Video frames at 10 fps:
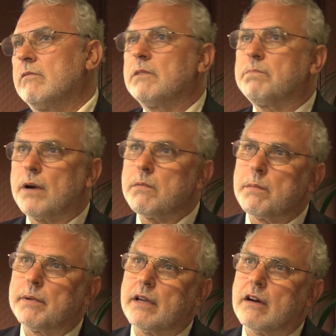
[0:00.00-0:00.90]
Well,
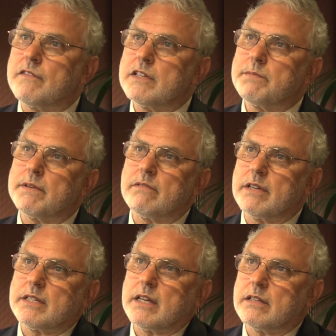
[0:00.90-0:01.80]
probably office, but
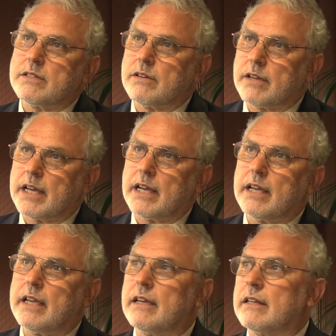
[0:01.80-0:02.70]
retail's
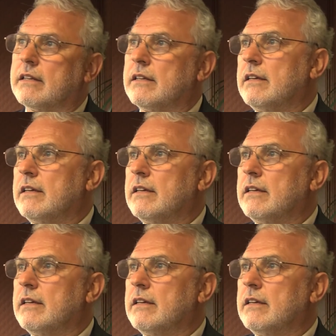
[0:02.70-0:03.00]
okay.